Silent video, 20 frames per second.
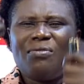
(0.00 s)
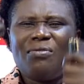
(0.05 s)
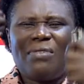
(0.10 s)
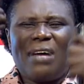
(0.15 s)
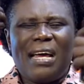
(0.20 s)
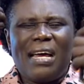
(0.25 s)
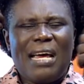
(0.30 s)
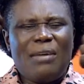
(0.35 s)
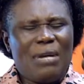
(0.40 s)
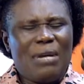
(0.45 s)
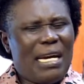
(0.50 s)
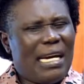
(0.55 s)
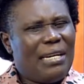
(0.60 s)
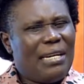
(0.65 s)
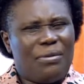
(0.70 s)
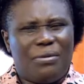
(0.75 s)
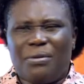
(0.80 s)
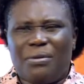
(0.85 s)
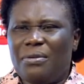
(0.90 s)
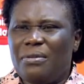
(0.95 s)
I
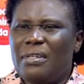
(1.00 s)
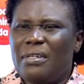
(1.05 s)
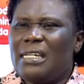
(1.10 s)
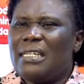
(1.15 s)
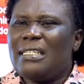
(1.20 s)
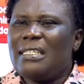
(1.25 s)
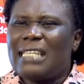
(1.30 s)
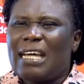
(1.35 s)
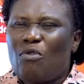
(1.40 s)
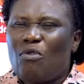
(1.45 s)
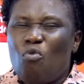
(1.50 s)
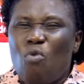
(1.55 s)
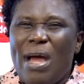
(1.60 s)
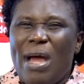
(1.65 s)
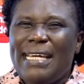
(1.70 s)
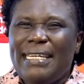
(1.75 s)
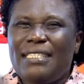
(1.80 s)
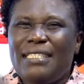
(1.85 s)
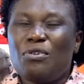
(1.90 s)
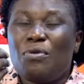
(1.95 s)
don't know. The
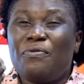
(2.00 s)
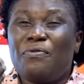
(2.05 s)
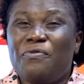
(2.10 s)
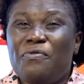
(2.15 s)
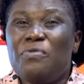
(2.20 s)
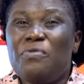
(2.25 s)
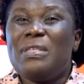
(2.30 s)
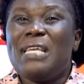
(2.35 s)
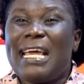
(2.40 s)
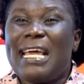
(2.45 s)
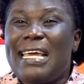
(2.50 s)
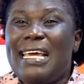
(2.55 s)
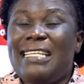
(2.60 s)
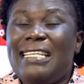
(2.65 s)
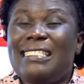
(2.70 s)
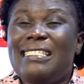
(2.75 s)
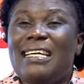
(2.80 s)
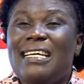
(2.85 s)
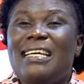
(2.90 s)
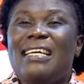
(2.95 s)
quality of food they
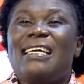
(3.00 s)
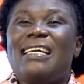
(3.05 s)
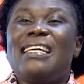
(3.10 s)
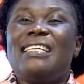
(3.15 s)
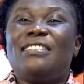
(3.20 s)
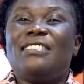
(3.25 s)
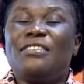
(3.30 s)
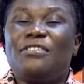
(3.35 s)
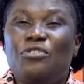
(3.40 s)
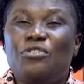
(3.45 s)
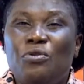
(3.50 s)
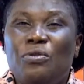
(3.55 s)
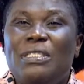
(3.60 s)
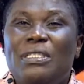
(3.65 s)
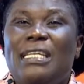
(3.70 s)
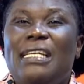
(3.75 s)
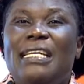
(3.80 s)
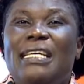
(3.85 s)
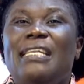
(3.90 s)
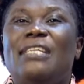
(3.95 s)
eat is
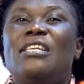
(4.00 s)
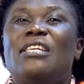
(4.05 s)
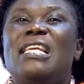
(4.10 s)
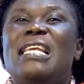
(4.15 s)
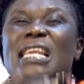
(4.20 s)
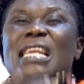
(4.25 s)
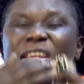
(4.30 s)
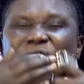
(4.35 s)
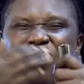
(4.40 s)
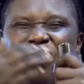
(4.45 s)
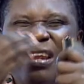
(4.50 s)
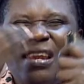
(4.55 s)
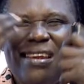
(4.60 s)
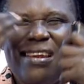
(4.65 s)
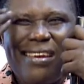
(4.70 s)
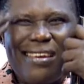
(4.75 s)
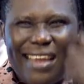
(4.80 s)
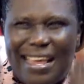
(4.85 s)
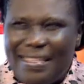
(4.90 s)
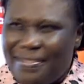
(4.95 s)
totally
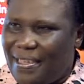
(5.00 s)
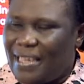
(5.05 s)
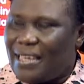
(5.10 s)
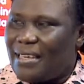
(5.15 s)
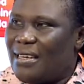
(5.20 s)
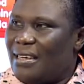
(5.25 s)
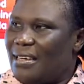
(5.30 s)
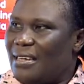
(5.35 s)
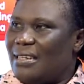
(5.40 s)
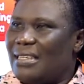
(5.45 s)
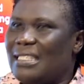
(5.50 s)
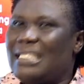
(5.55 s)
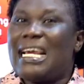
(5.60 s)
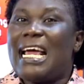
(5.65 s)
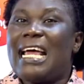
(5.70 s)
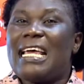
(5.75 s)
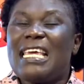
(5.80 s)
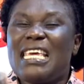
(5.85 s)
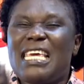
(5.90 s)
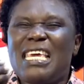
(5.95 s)
nothing.
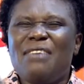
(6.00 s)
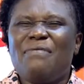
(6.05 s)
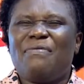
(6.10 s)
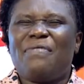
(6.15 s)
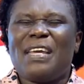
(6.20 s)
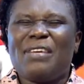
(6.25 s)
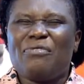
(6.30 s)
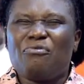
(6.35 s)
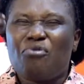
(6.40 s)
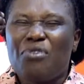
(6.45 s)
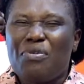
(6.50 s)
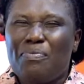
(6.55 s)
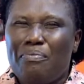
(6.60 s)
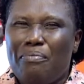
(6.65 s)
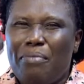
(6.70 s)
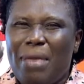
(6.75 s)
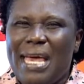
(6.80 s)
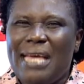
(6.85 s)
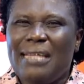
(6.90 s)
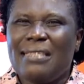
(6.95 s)
Their given
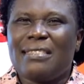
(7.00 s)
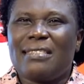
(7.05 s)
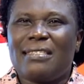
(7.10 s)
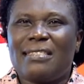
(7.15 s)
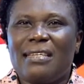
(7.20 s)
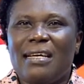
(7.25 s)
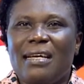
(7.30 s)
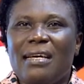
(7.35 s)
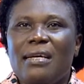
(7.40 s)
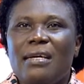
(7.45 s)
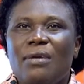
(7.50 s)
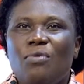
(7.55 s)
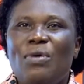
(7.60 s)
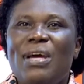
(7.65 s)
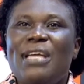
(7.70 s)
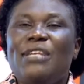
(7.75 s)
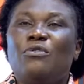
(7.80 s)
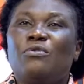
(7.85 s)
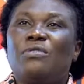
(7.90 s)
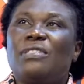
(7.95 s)
remains.
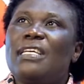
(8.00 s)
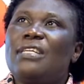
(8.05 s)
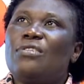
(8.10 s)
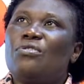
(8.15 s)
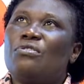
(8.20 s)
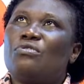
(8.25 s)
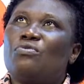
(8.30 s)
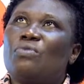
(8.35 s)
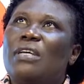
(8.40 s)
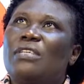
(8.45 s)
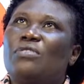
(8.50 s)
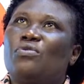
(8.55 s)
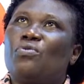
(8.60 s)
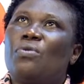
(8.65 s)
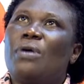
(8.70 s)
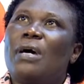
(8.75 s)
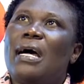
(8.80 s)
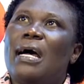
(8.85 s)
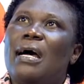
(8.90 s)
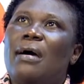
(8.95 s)
When you see those ones who
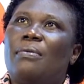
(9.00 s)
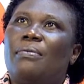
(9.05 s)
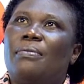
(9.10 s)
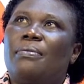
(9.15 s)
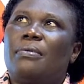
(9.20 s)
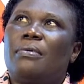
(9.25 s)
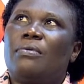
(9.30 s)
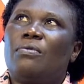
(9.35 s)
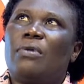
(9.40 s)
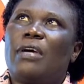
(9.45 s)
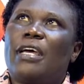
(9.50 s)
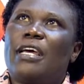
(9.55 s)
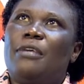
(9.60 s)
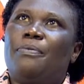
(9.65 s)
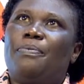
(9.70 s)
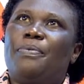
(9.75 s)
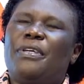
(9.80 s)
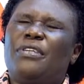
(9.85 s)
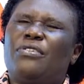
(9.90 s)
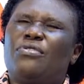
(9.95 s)
are
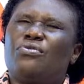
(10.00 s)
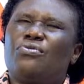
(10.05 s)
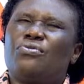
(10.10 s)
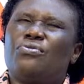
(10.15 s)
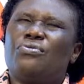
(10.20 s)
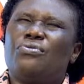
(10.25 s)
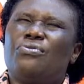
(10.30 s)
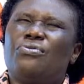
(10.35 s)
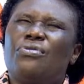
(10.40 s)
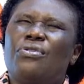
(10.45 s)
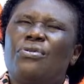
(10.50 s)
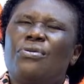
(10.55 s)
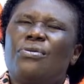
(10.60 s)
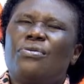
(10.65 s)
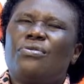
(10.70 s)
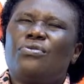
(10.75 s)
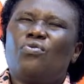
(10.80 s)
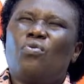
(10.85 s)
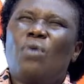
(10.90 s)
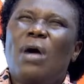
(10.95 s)
helping to
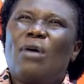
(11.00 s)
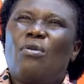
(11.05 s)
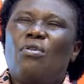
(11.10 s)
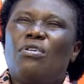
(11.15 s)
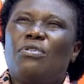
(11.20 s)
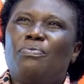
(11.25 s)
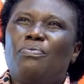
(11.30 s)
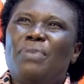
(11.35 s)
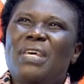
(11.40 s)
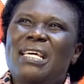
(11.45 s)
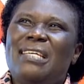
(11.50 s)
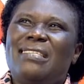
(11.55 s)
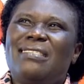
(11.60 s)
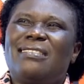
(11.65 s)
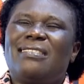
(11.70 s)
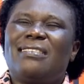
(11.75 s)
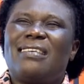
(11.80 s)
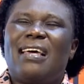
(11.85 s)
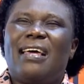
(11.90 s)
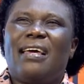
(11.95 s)
work on
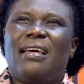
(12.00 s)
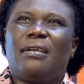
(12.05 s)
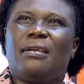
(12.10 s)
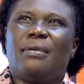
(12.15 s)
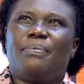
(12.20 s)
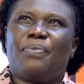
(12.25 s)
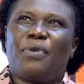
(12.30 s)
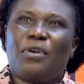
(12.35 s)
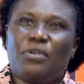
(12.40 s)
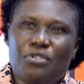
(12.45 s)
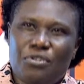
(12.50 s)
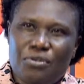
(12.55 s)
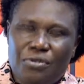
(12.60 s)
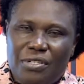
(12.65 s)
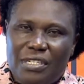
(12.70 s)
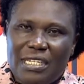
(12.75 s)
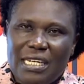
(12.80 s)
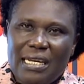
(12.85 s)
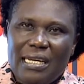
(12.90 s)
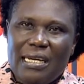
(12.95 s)
beans and
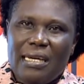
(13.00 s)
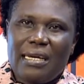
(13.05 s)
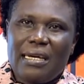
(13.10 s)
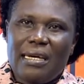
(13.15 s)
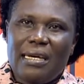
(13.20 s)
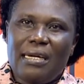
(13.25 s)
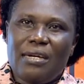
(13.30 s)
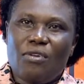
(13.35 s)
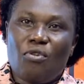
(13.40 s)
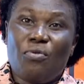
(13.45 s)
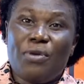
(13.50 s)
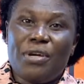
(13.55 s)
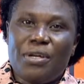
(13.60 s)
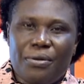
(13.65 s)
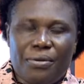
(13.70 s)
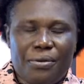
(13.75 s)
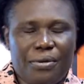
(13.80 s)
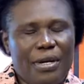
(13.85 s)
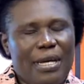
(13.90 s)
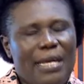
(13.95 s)
produce in
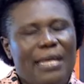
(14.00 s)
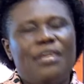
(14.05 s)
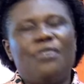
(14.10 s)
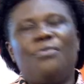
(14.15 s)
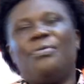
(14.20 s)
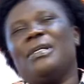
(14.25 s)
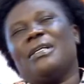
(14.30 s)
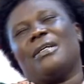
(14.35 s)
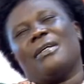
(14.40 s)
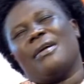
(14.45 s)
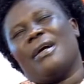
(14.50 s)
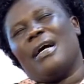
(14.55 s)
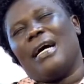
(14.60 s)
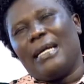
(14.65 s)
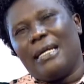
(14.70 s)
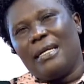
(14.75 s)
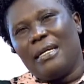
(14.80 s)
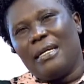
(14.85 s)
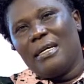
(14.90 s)
Owino, you will cry.